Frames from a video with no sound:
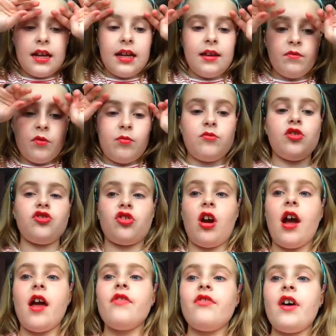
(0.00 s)
to leave them to
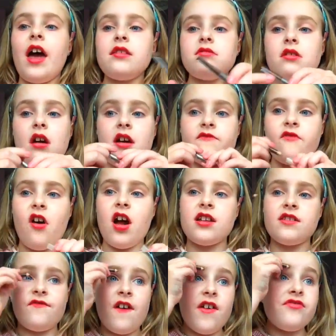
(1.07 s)
dry. Then I
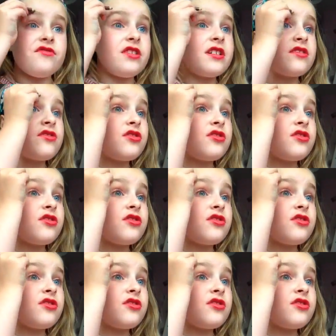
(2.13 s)
find feathering